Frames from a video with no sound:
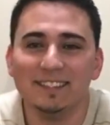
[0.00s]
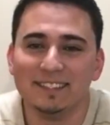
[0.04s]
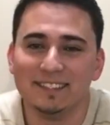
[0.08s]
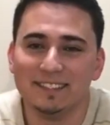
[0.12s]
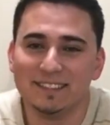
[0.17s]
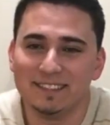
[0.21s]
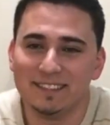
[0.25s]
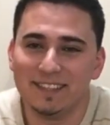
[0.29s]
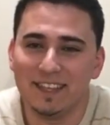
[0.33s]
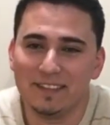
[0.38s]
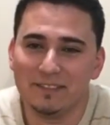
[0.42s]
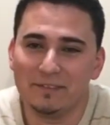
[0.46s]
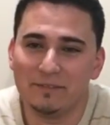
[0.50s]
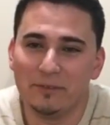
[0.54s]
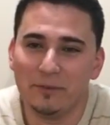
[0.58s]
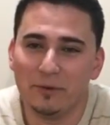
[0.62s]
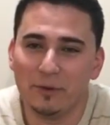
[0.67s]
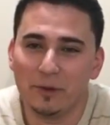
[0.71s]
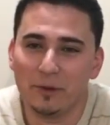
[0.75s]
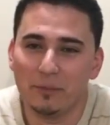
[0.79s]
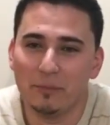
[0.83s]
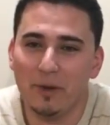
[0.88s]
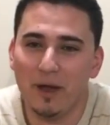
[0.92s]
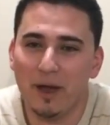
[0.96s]
This is like
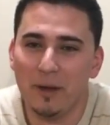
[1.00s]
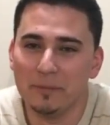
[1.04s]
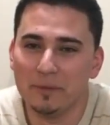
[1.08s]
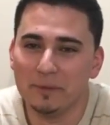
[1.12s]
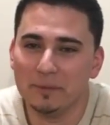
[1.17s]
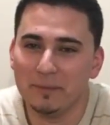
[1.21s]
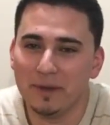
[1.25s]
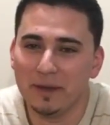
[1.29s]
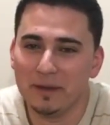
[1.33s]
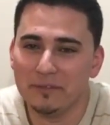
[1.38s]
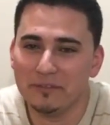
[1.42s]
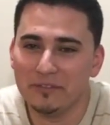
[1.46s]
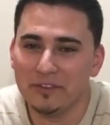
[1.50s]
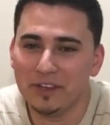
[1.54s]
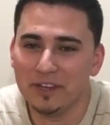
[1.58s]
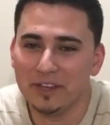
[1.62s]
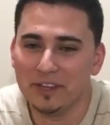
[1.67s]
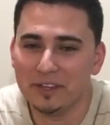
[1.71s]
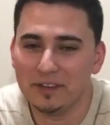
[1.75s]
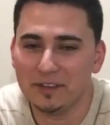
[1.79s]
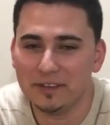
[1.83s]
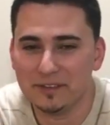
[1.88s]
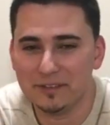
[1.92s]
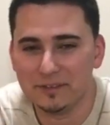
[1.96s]
photobombing my
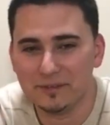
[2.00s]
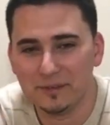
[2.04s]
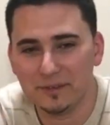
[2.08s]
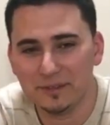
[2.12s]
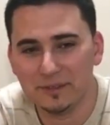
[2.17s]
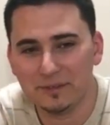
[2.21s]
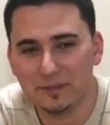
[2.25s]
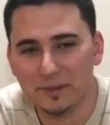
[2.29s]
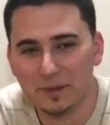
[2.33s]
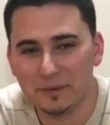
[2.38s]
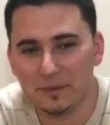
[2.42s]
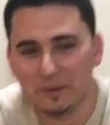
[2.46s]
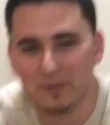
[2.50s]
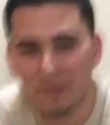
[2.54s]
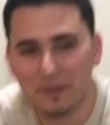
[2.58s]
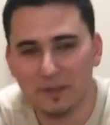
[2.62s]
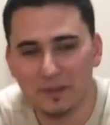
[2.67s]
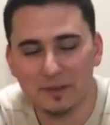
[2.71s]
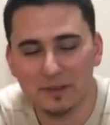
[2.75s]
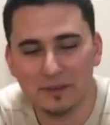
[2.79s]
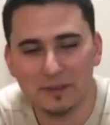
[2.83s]
video. What's wrong with you?